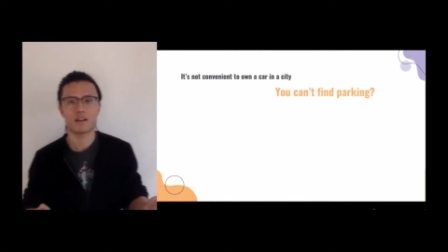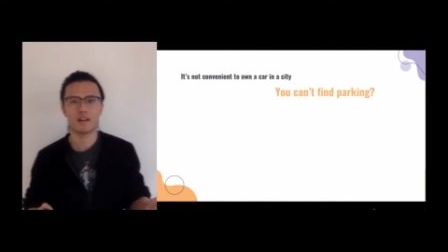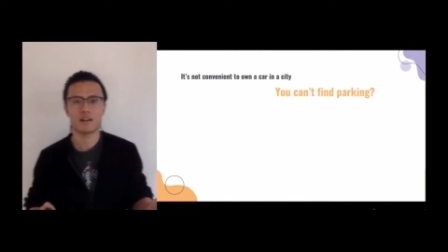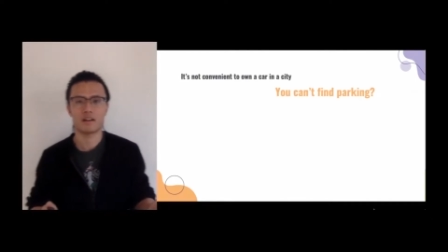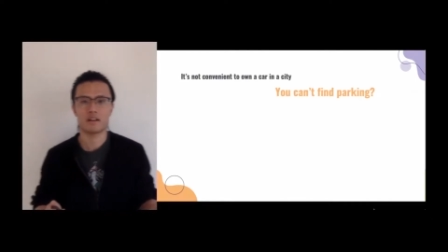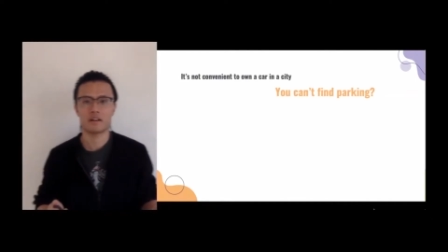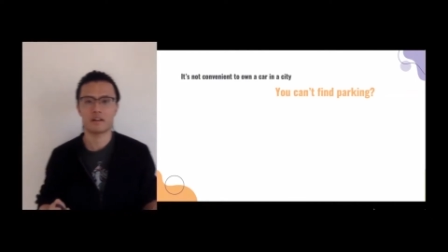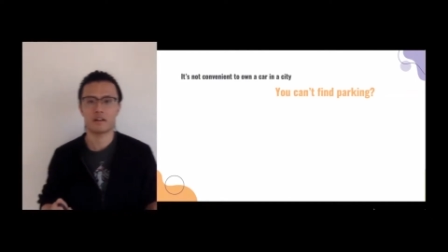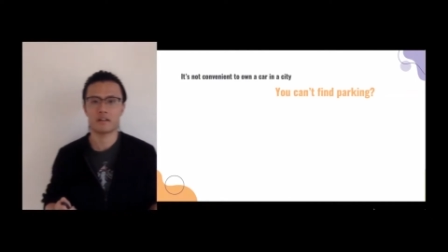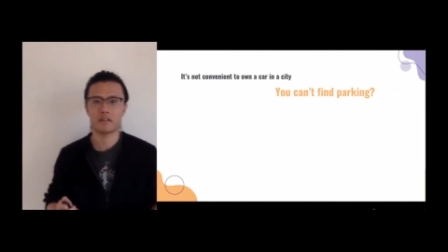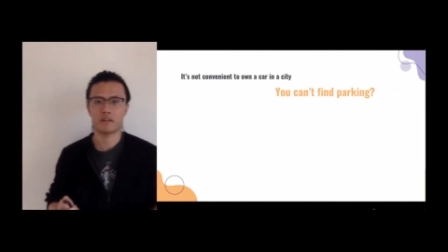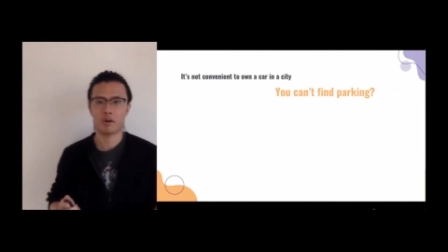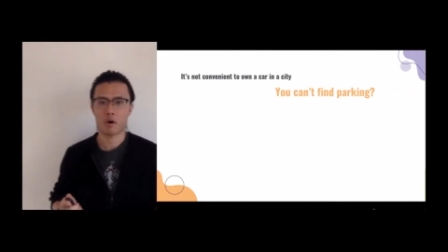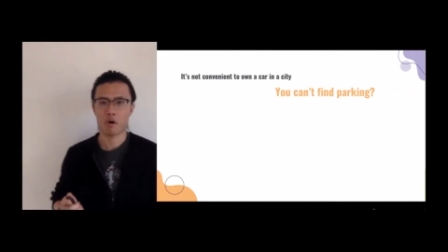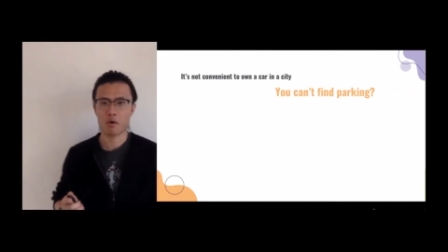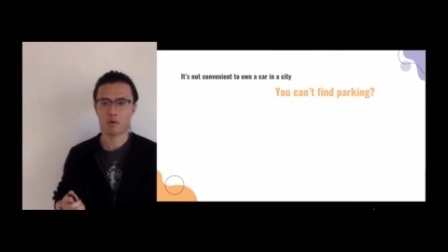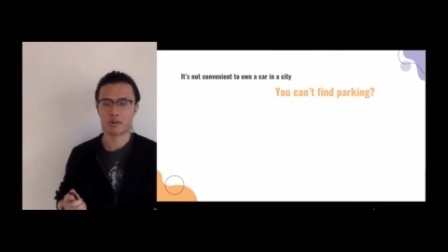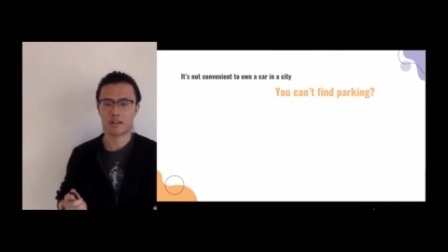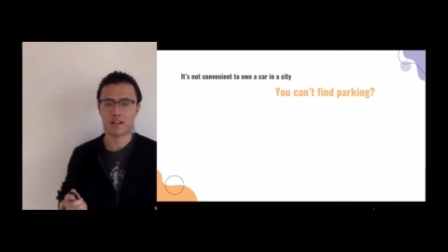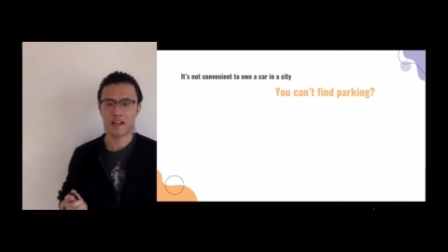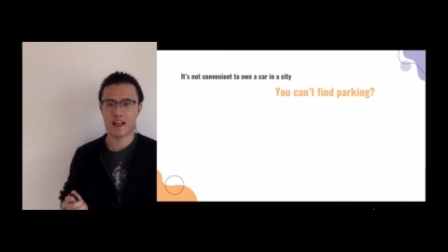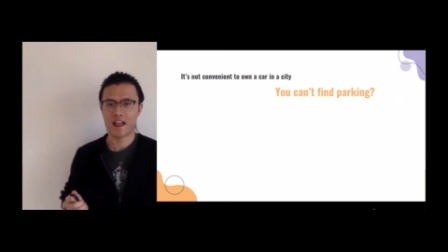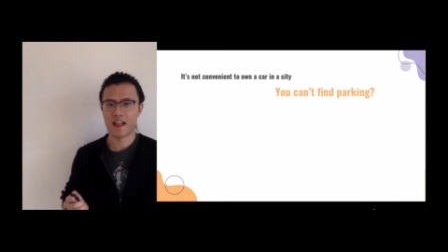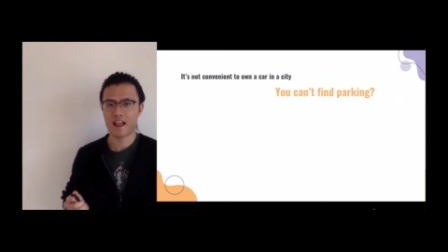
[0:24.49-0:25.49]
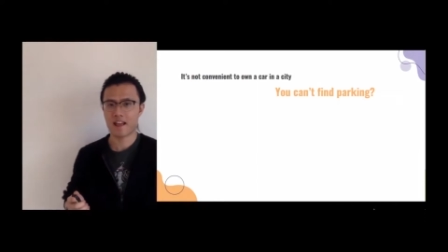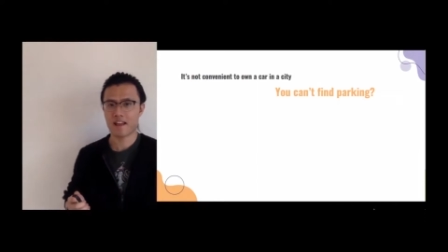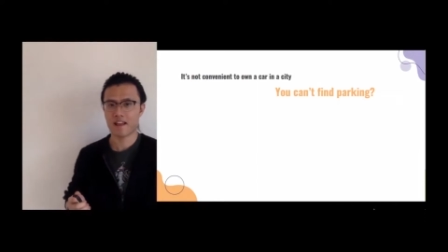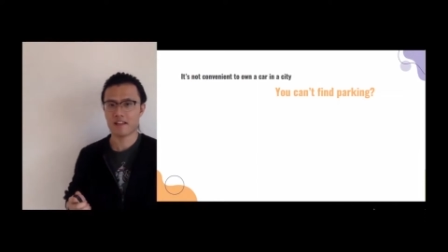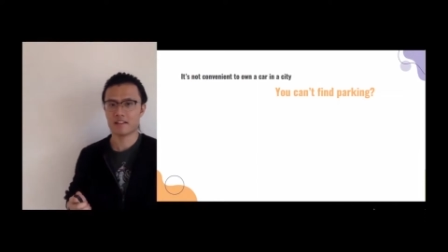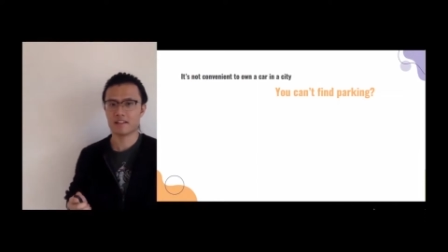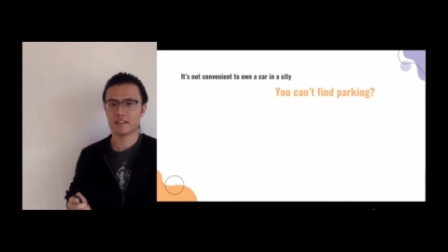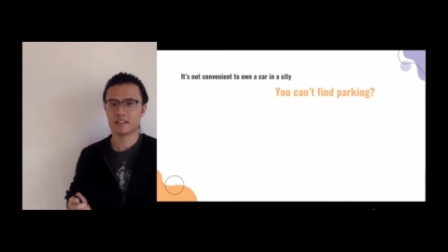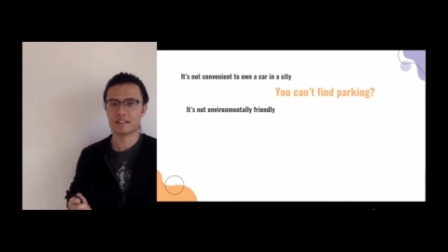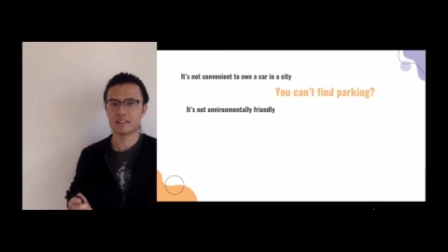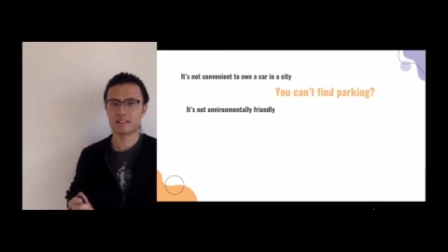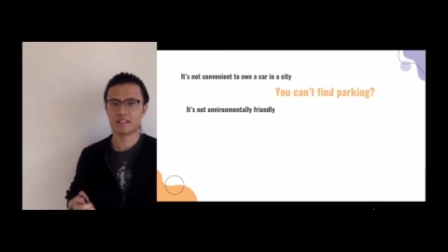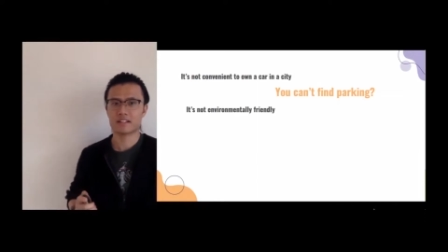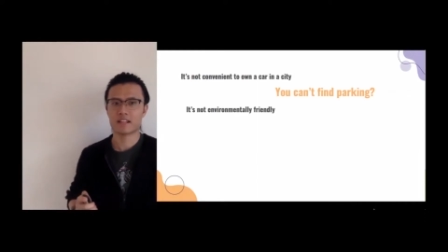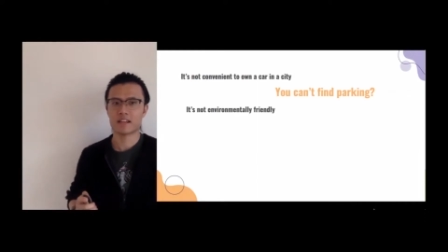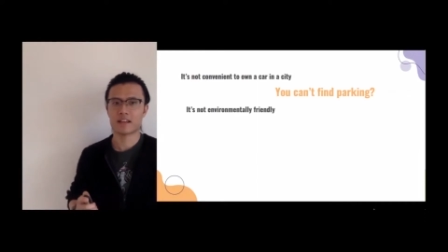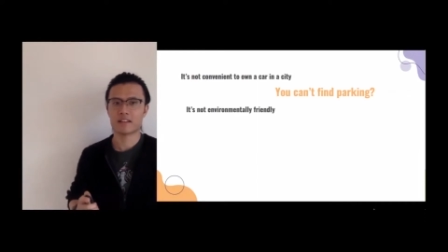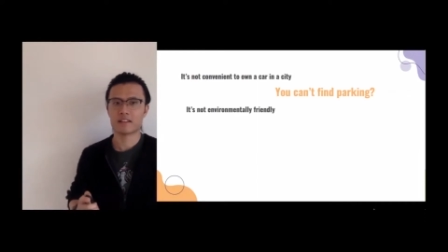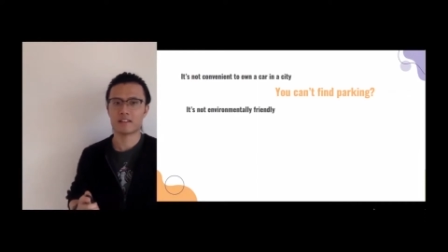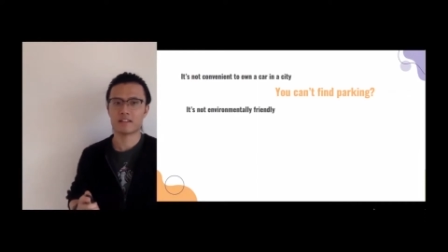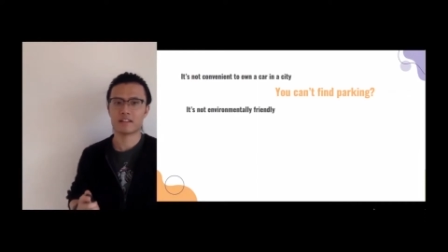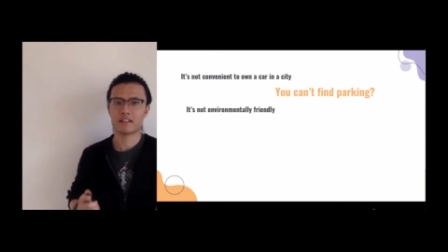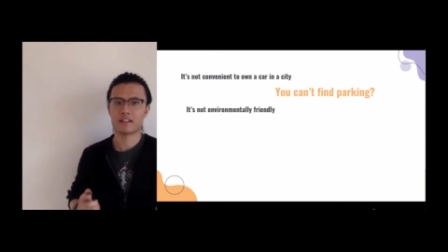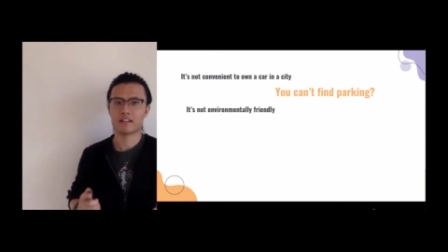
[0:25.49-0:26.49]
Uh, okay,
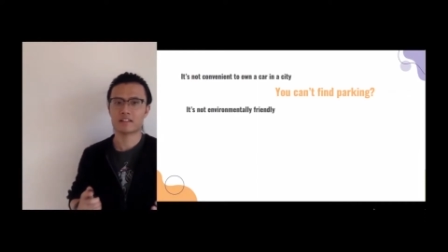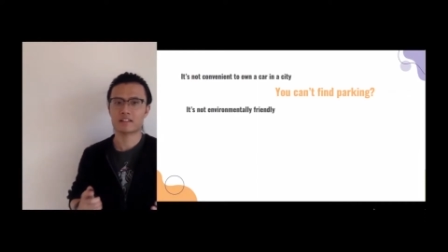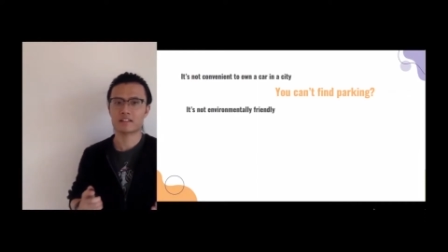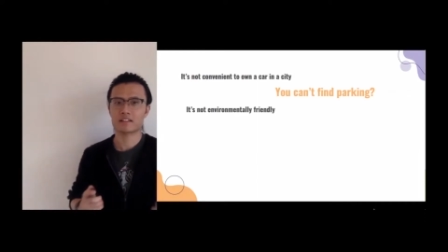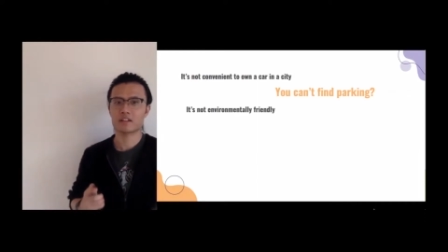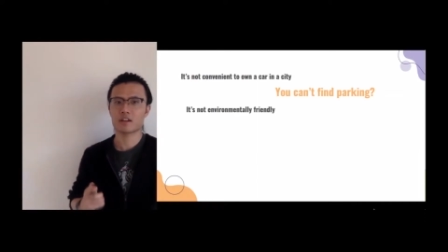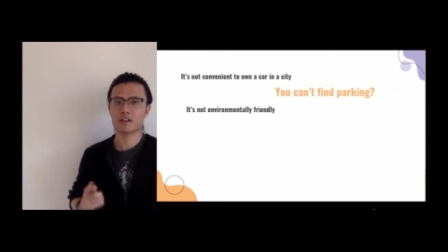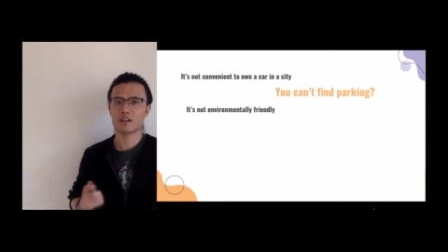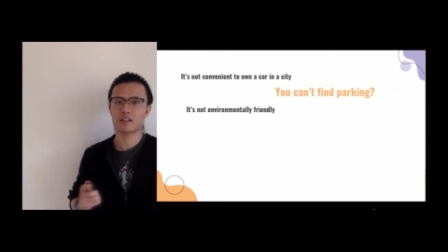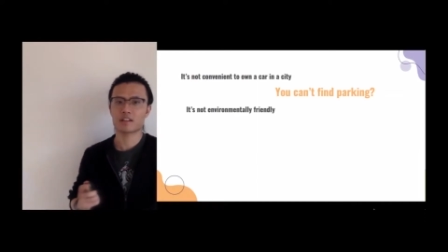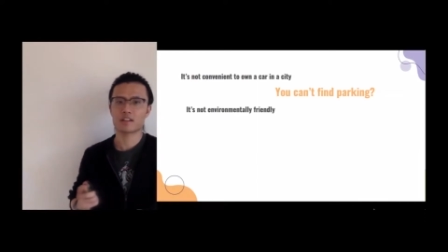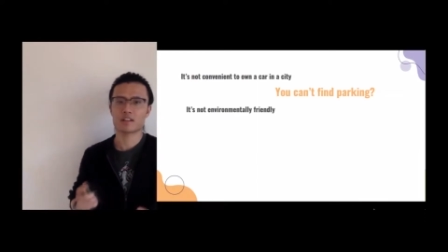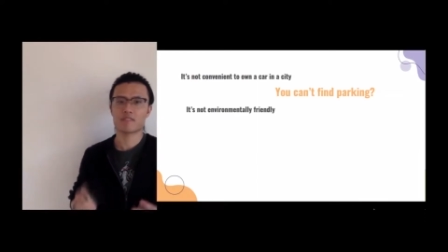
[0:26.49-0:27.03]
then it's not